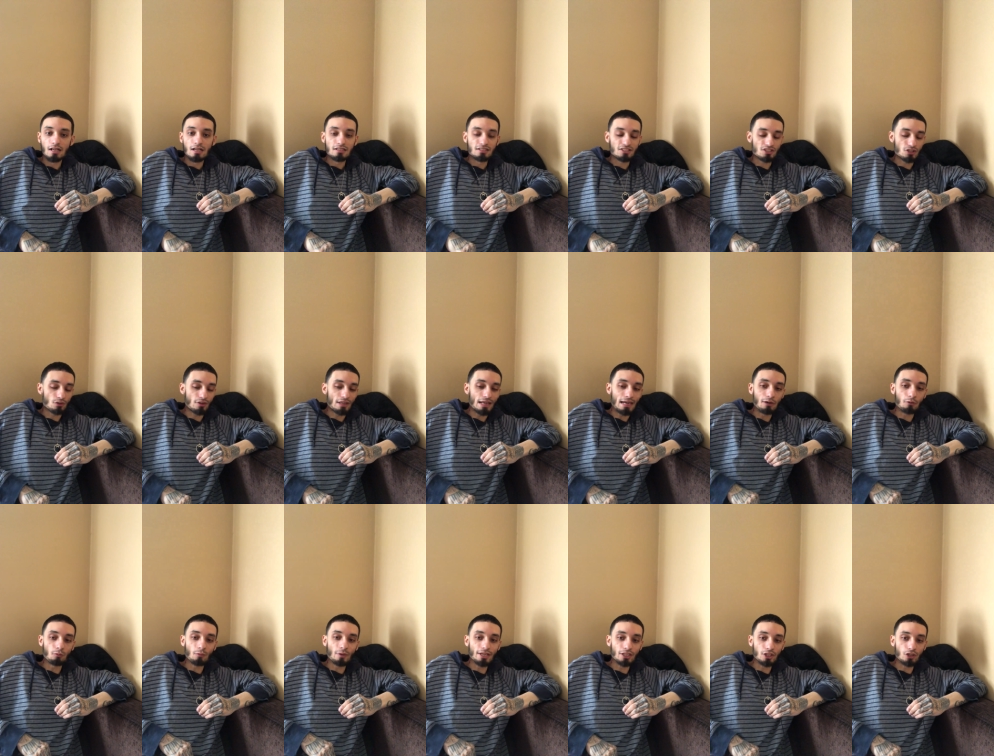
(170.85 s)
So
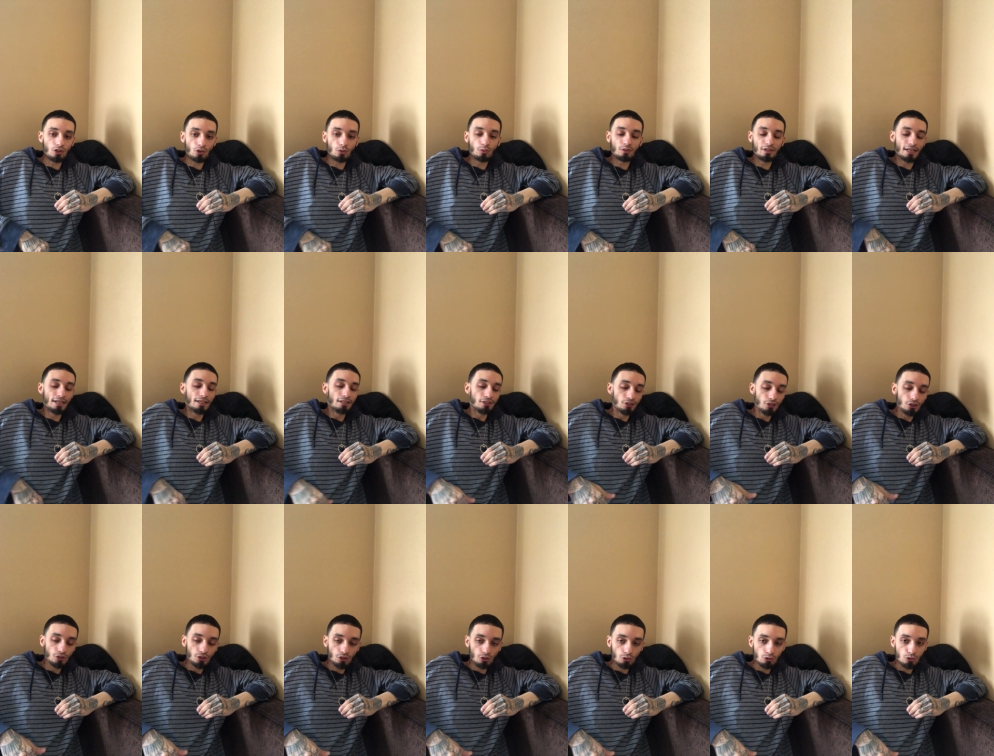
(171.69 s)
that way you don't get
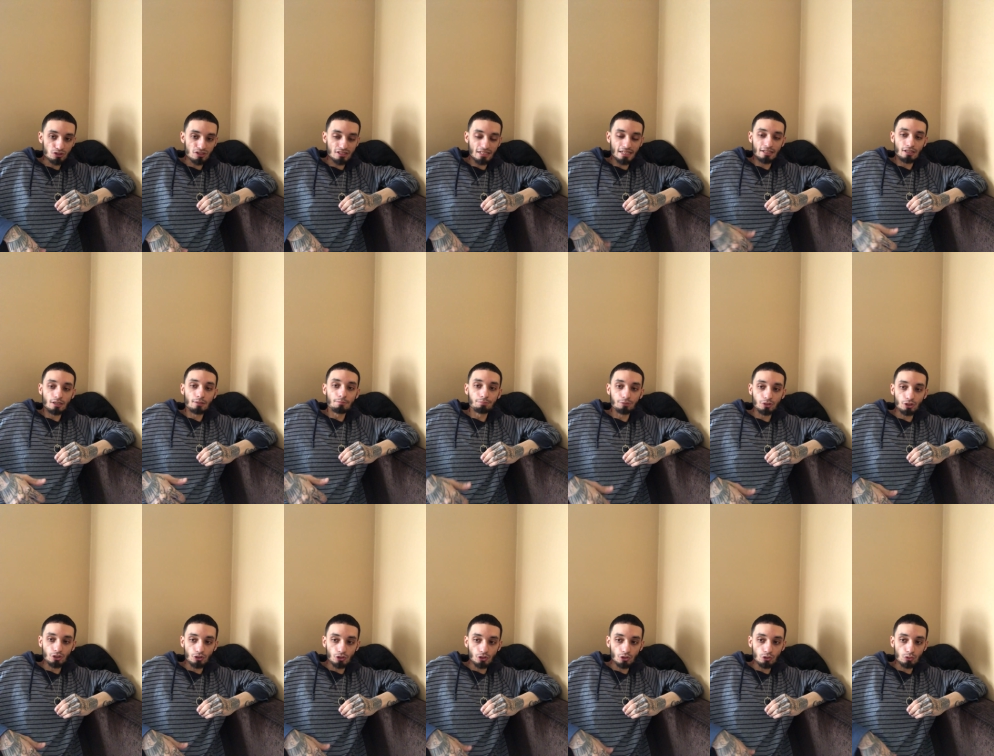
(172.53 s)
used and
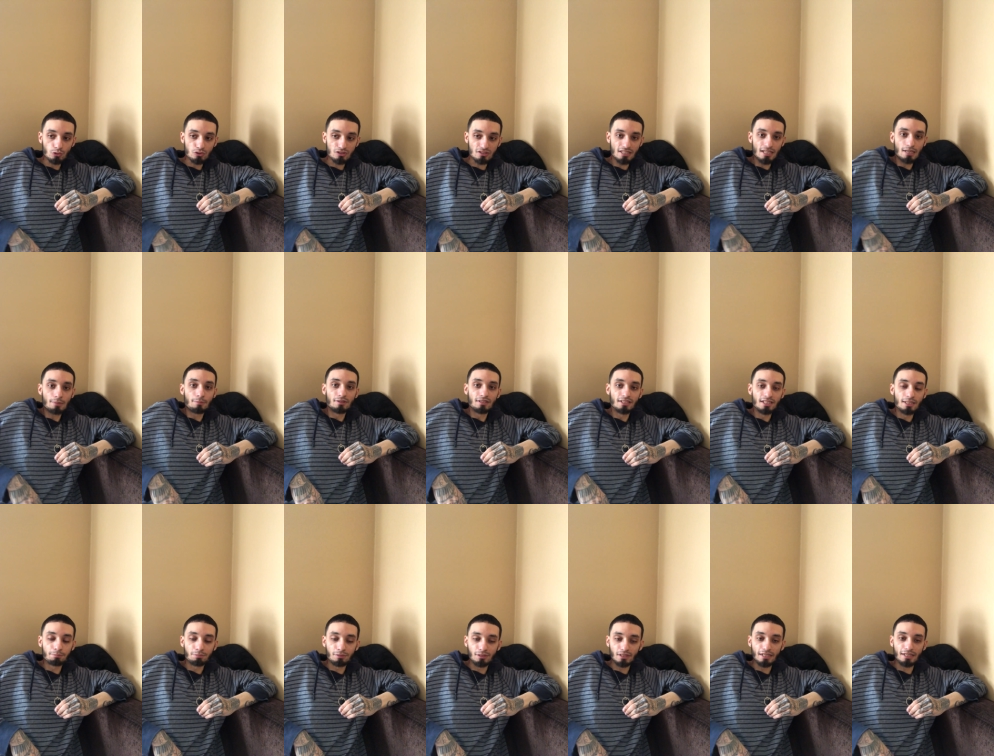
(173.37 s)
abused and
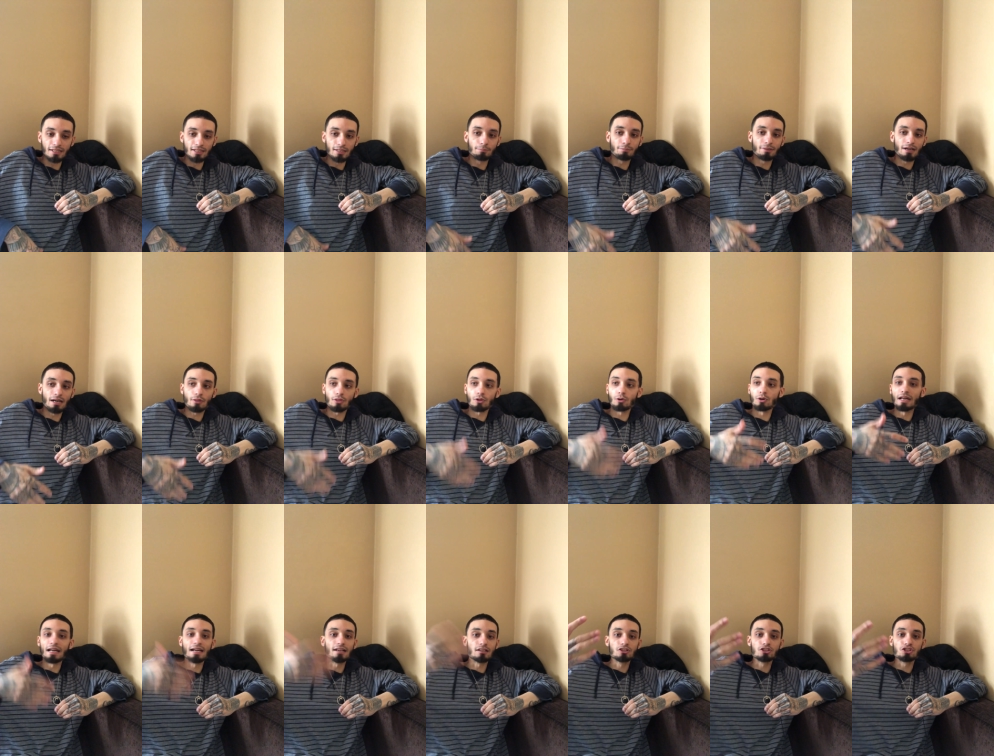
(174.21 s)
manipulated by the
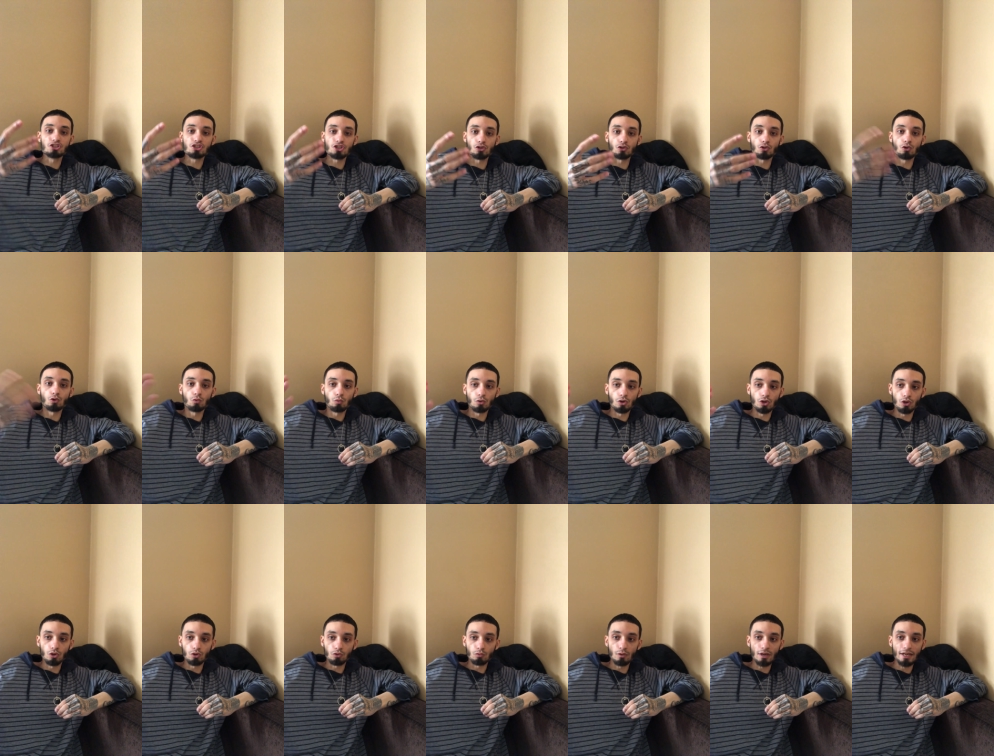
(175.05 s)
external
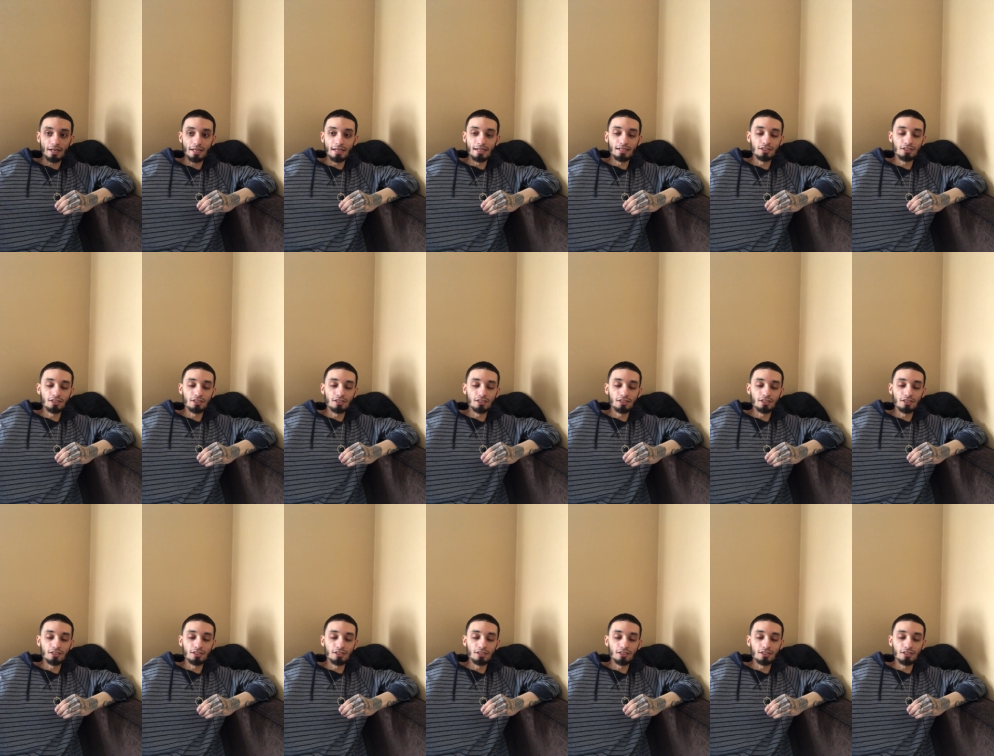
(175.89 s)
world, right?